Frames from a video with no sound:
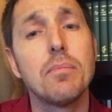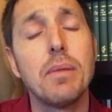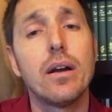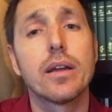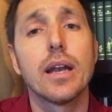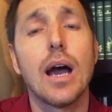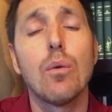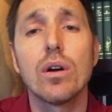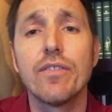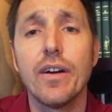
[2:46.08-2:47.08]
American, I
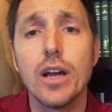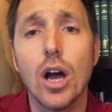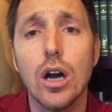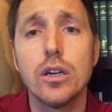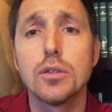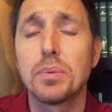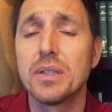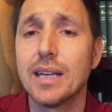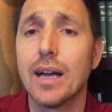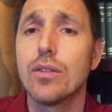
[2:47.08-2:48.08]
work very hard to
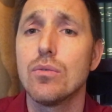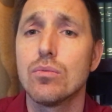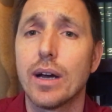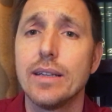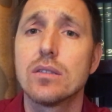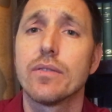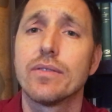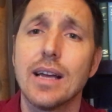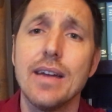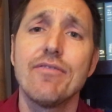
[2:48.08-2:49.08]
protect the rights of
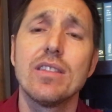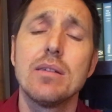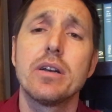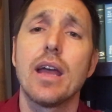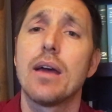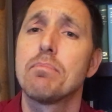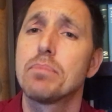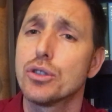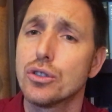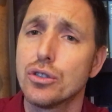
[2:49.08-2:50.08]
life, liberty, and
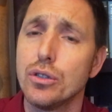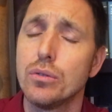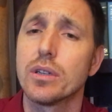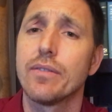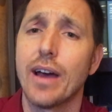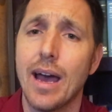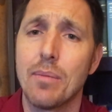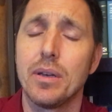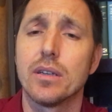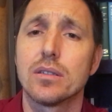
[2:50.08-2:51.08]
pursuit of
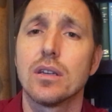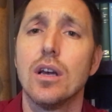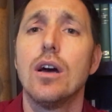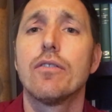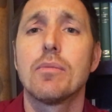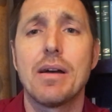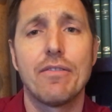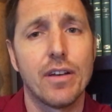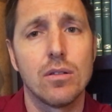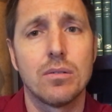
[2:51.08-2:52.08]
happiness for my
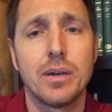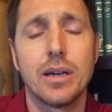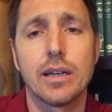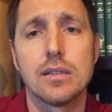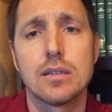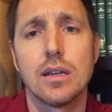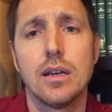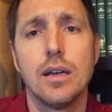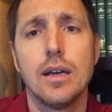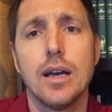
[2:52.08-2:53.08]
fellow Americans.
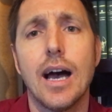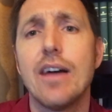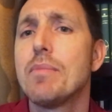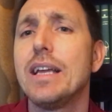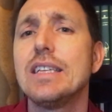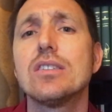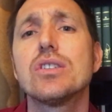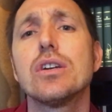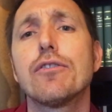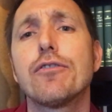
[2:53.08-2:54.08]
I have many
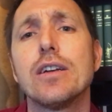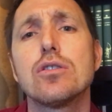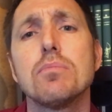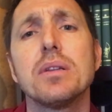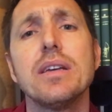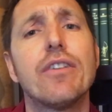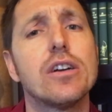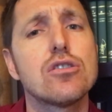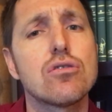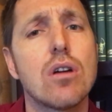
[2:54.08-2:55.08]
sincere friends who believe
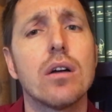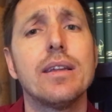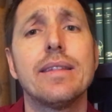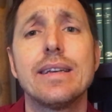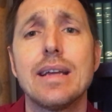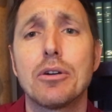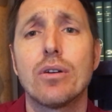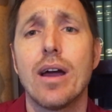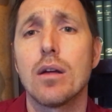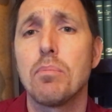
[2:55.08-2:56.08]
very strongly in the
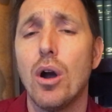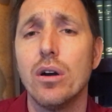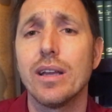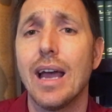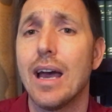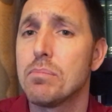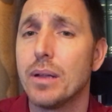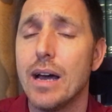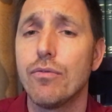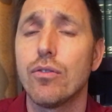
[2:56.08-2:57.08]
Democratic Party and
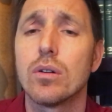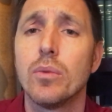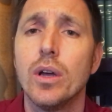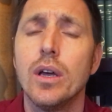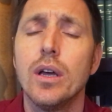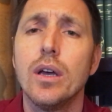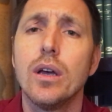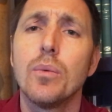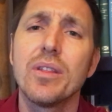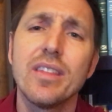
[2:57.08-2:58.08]
platform.
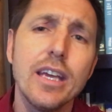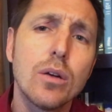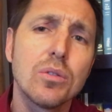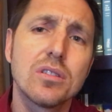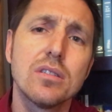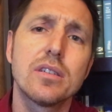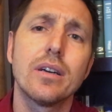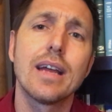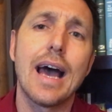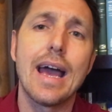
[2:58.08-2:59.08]
And with equal
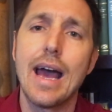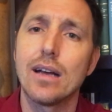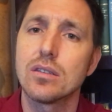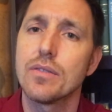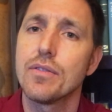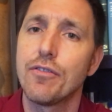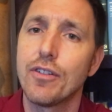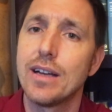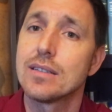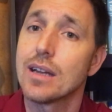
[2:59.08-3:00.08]
sincerity, I ask of the
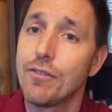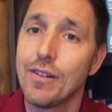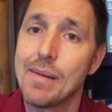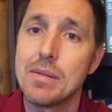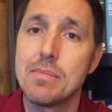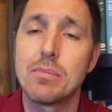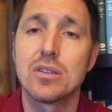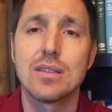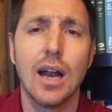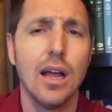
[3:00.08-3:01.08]
friends and family
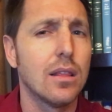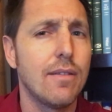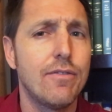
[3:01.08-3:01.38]
members that I love